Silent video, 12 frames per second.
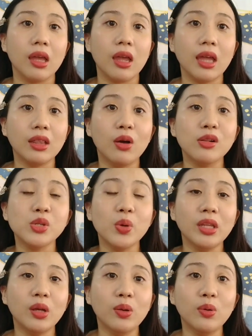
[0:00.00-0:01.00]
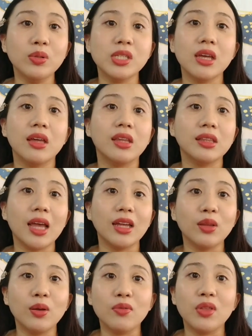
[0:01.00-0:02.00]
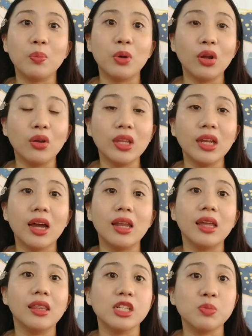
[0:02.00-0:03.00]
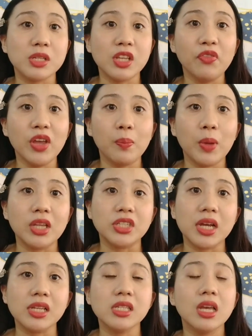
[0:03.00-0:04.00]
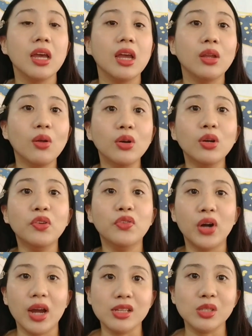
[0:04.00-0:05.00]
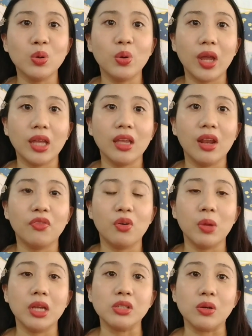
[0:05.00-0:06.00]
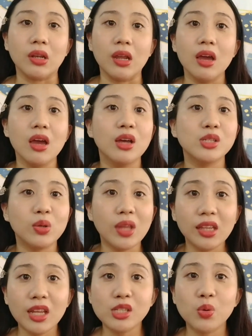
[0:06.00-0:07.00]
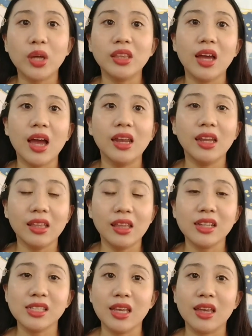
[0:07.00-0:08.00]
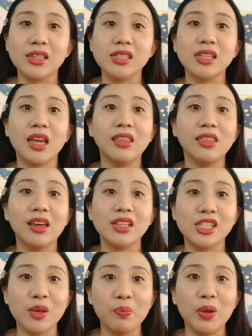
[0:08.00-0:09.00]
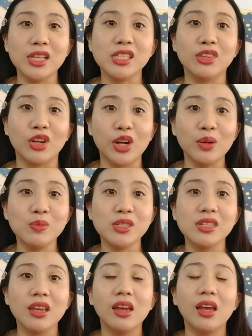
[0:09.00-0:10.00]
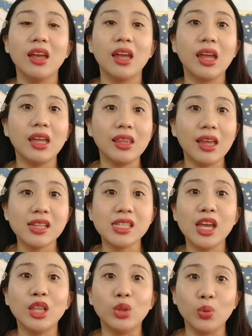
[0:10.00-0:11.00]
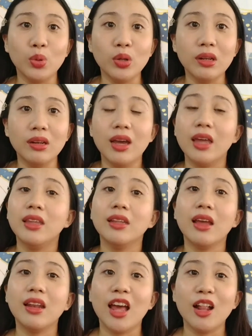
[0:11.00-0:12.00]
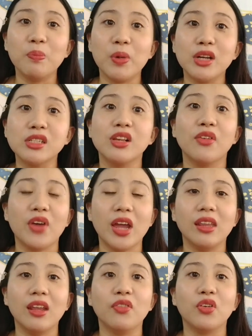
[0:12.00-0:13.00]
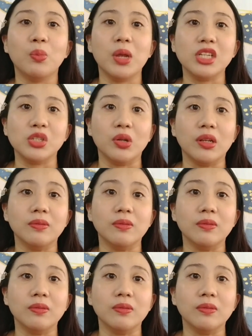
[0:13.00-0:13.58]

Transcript: It also includes the title of the periodical and the specific pages in order for us to locate information. So that is what an index is in the simplest terms. It is a tool that can help us find information.